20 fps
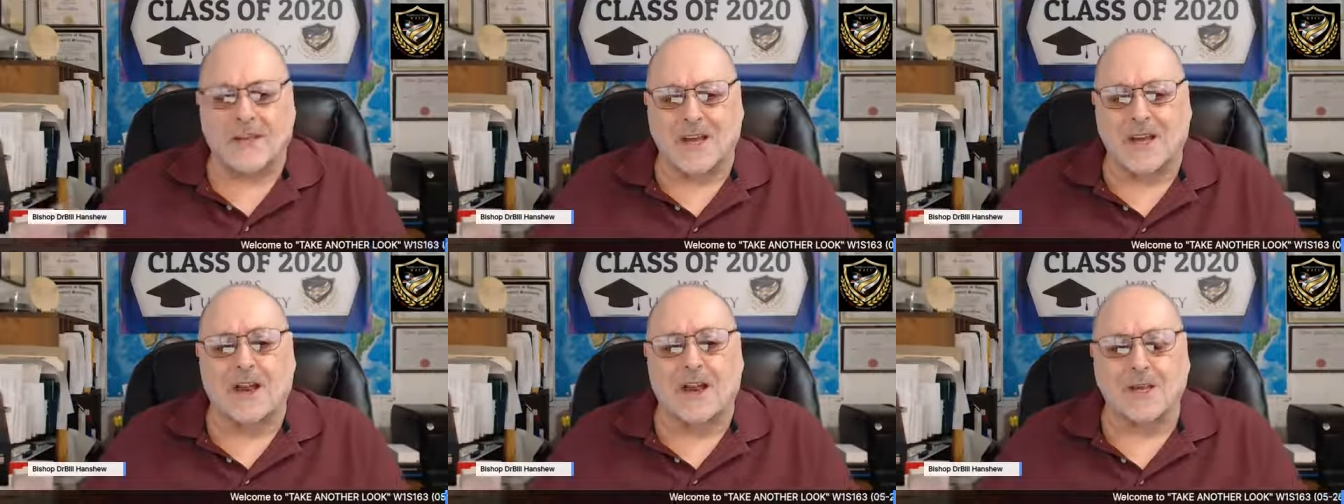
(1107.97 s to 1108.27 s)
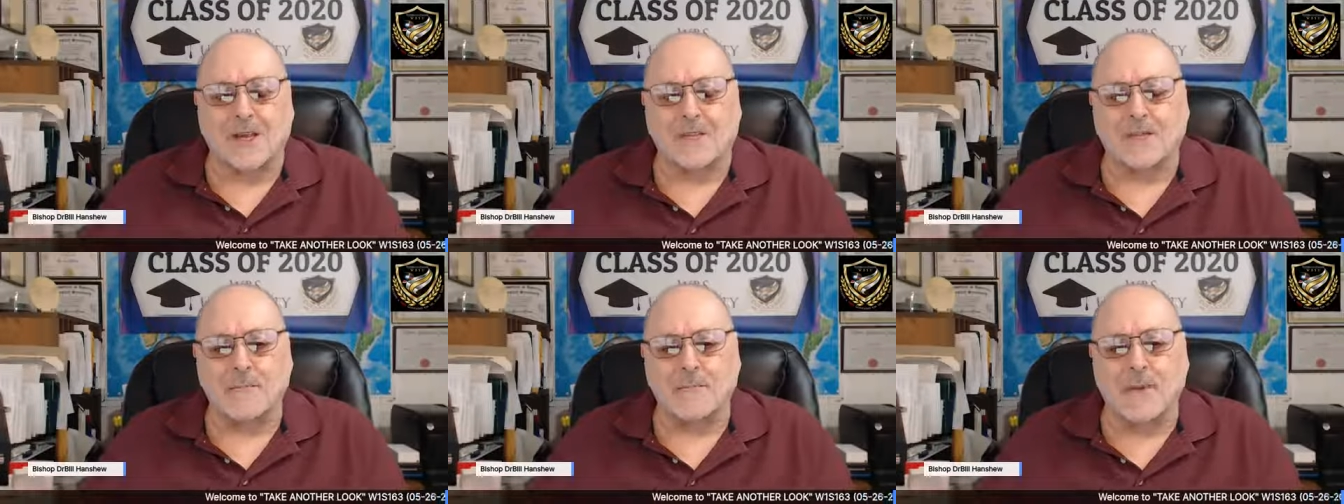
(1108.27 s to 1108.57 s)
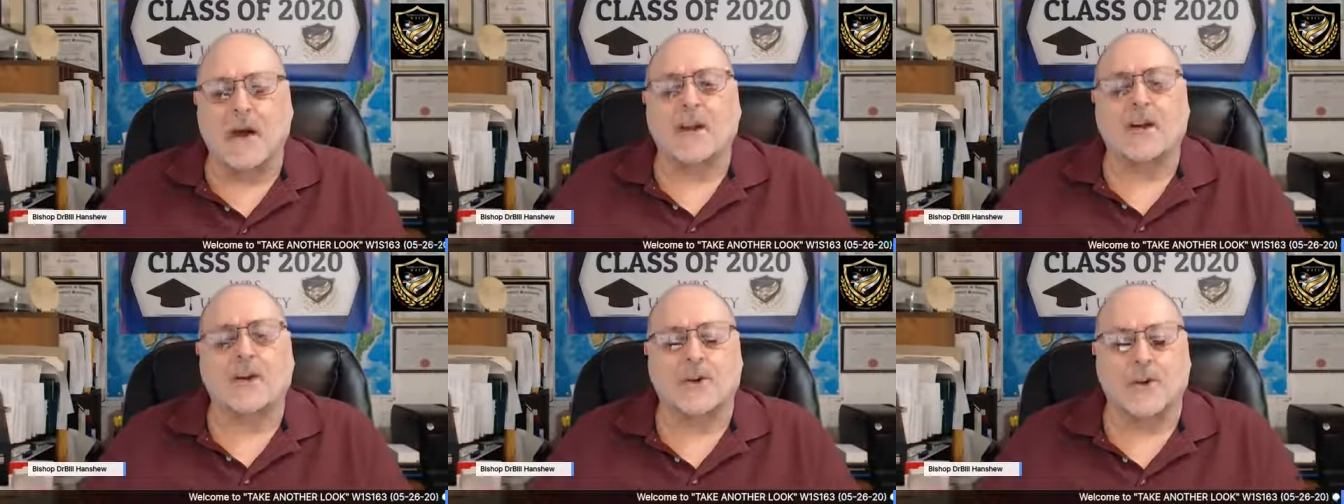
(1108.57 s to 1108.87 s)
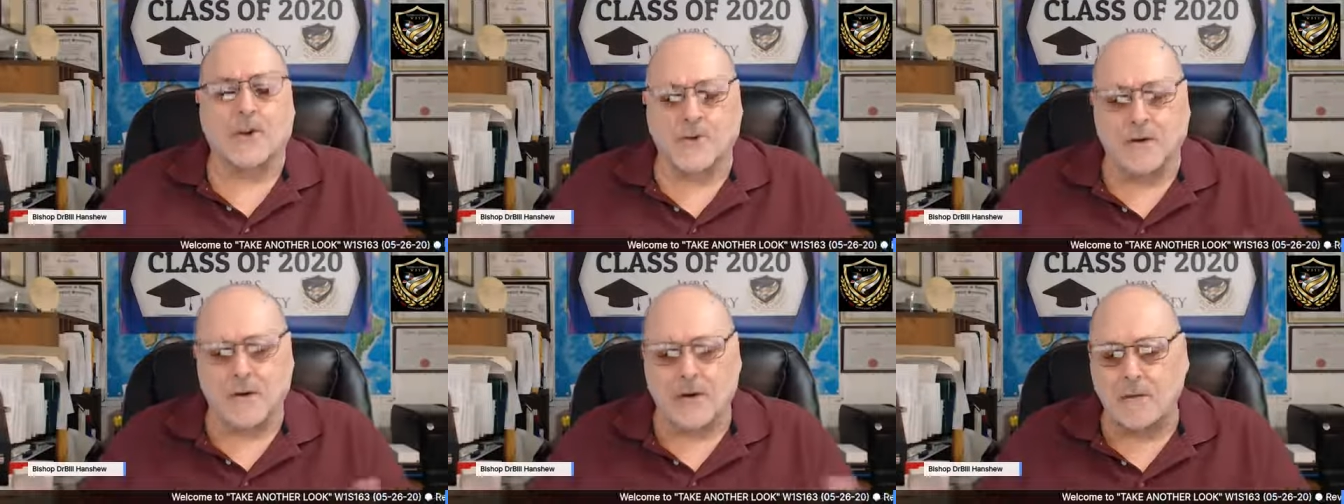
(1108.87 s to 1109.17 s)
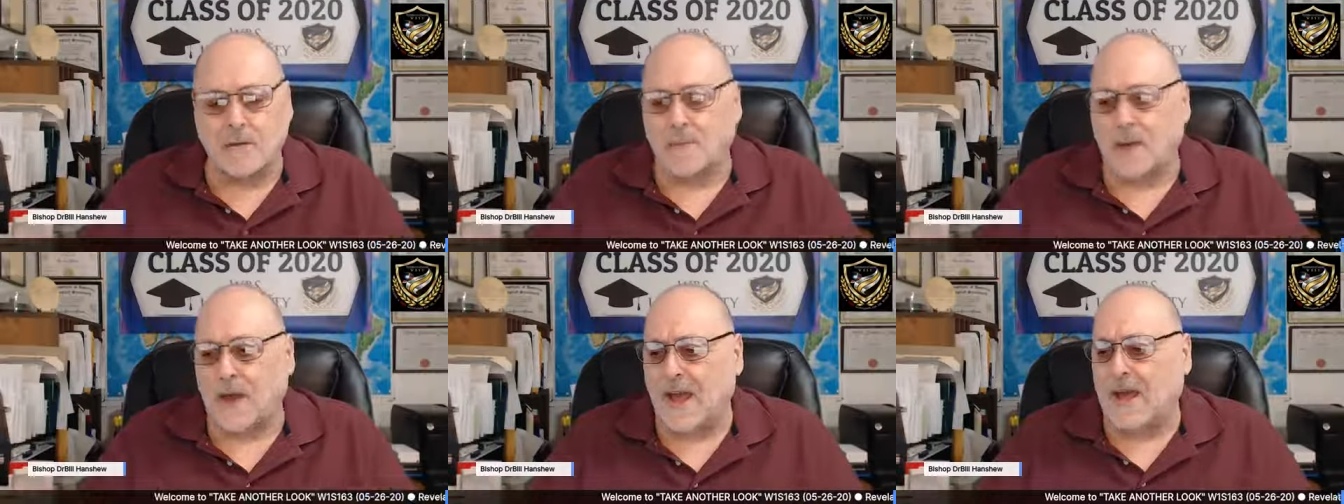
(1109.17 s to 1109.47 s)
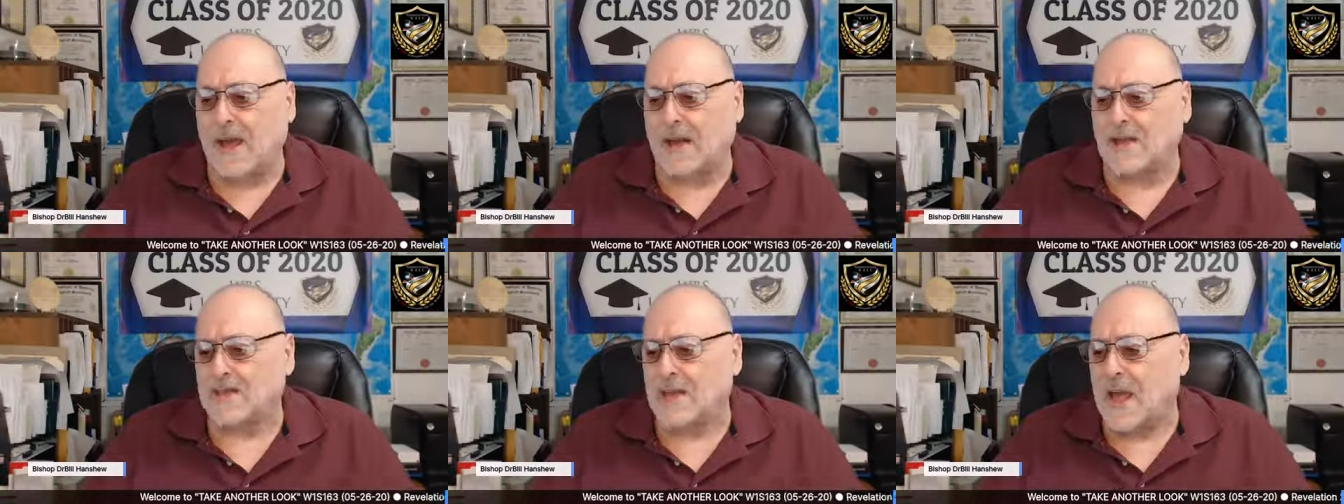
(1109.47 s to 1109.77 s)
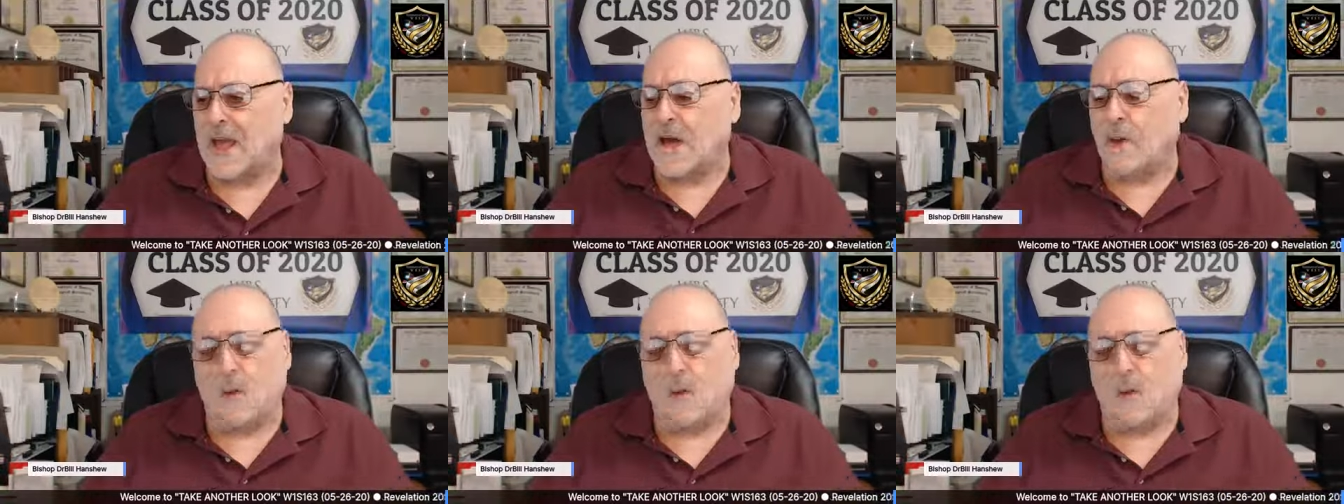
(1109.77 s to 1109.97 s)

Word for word: tell us about eternity past.